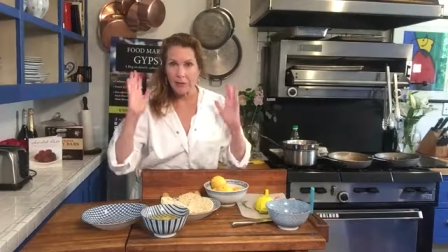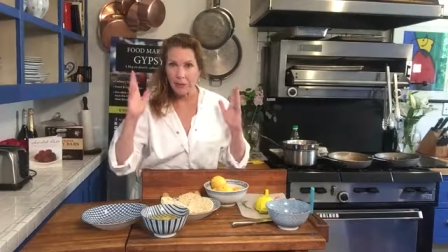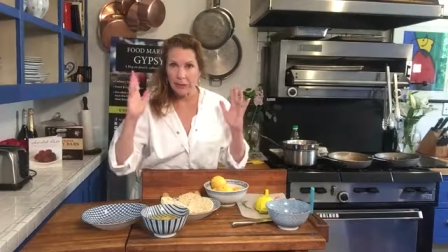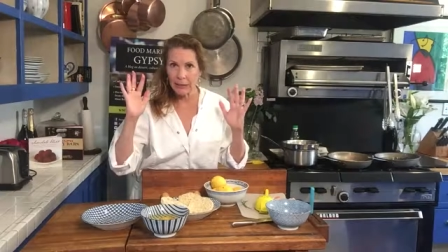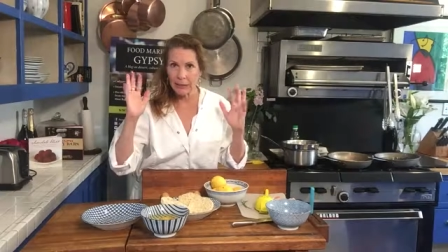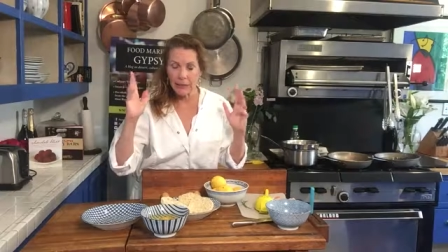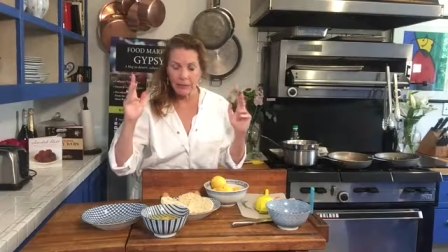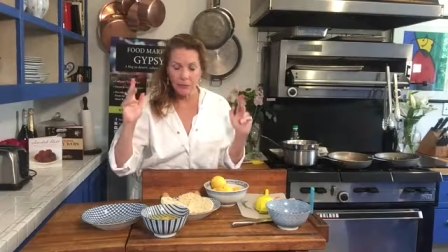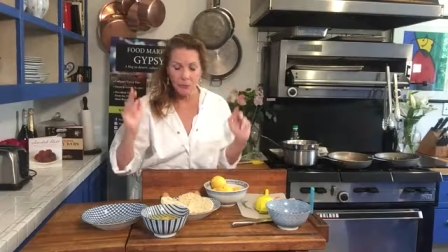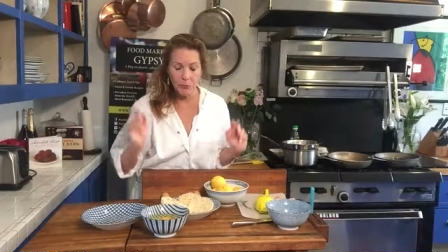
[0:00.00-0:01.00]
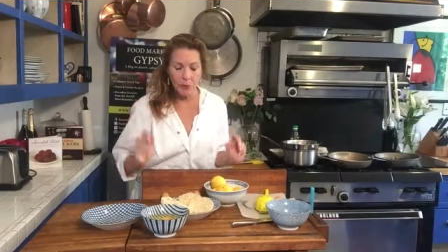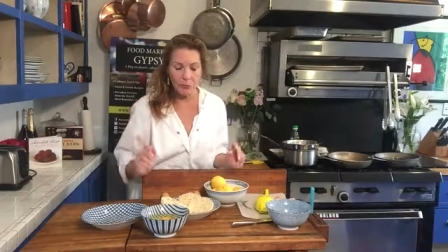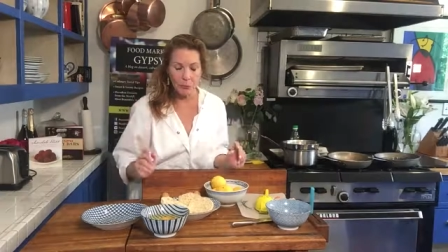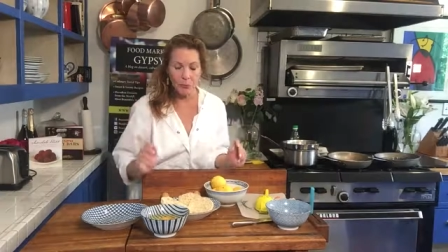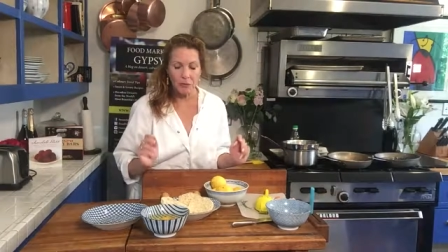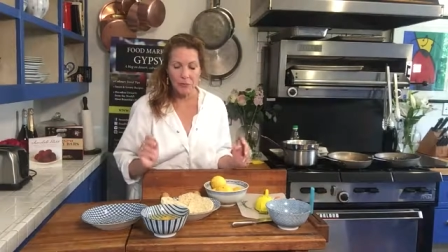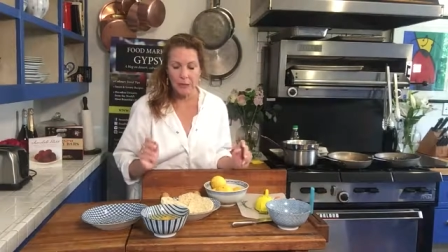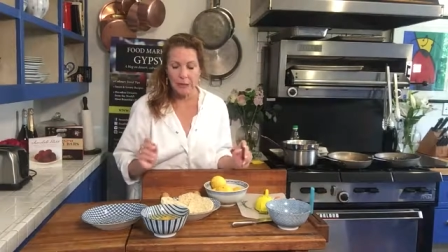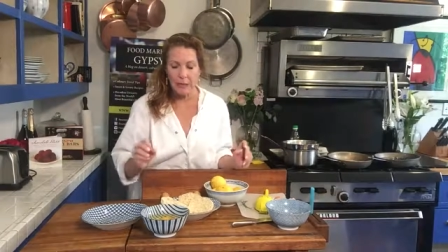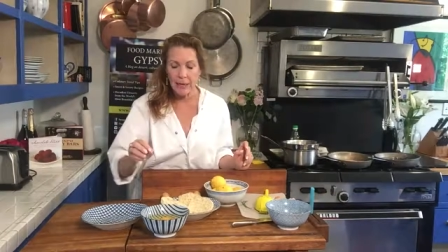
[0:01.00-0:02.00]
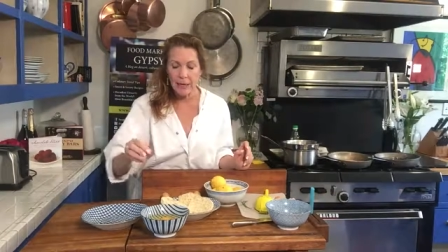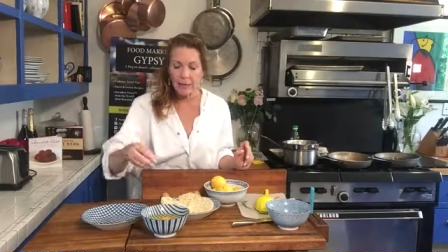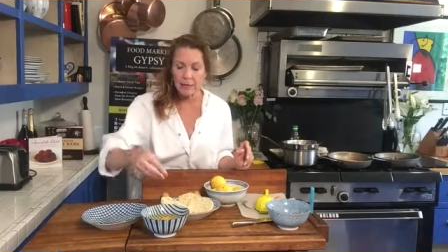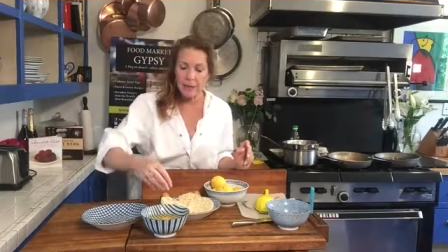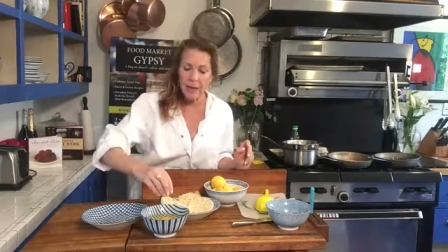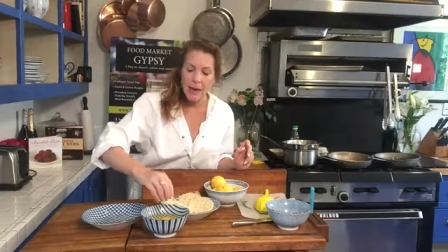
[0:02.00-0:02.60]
Very clean hands, we always work with very clean hands.